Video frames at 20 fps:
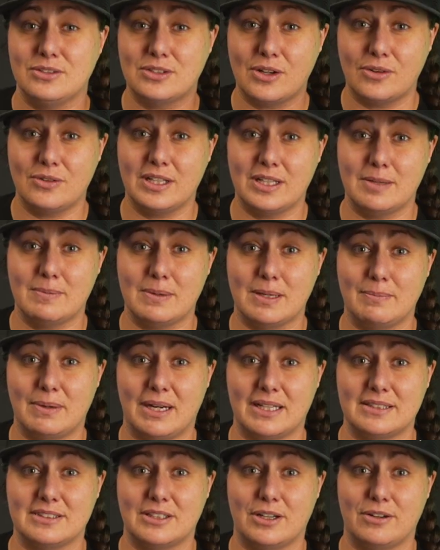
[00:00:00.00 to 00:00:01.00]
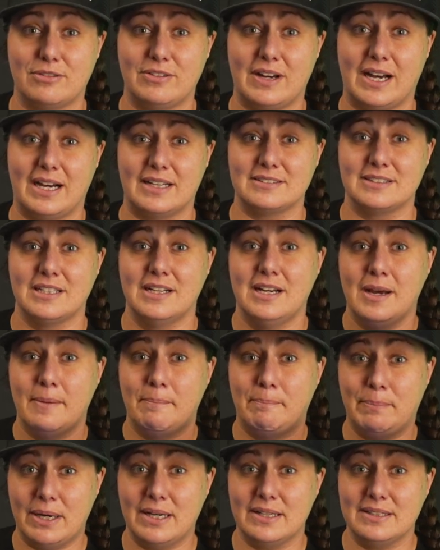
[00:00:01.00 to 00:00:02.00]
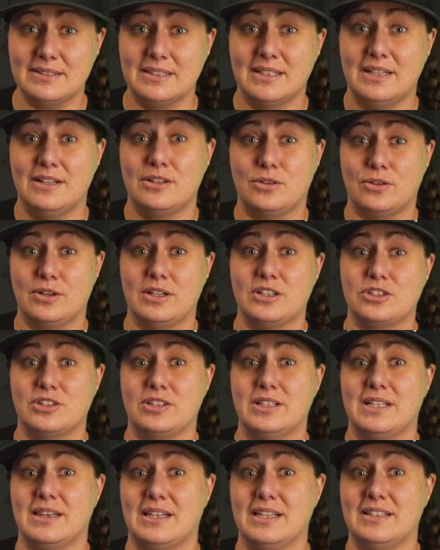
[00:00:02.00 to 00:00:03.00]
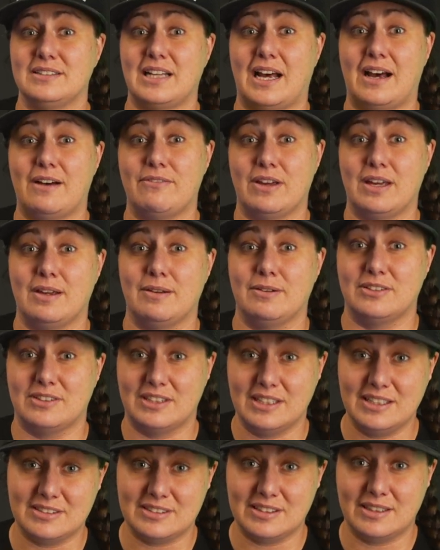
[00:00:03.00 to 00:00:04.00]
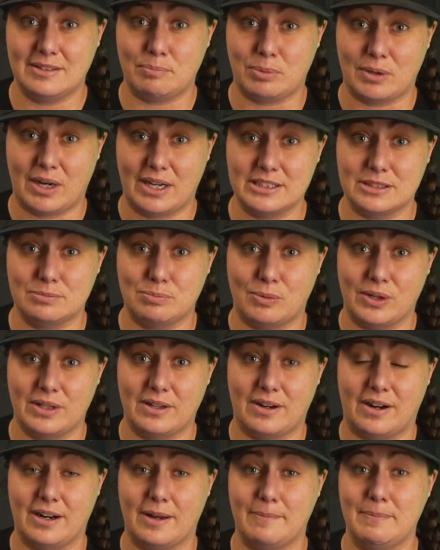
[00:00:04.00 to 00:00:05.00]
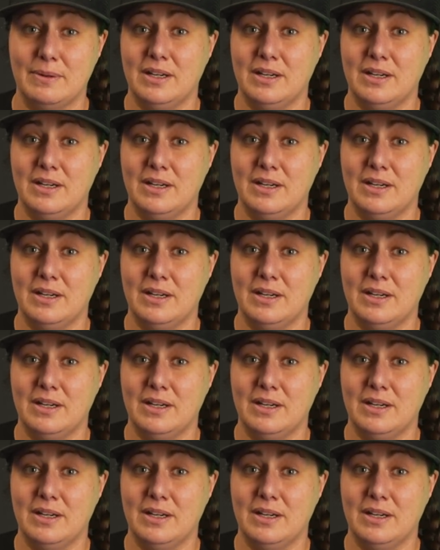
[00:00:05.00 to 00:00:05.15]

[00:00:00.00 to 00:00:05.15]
don't need a big bike to go fast, but traditionally these have a decent price point on them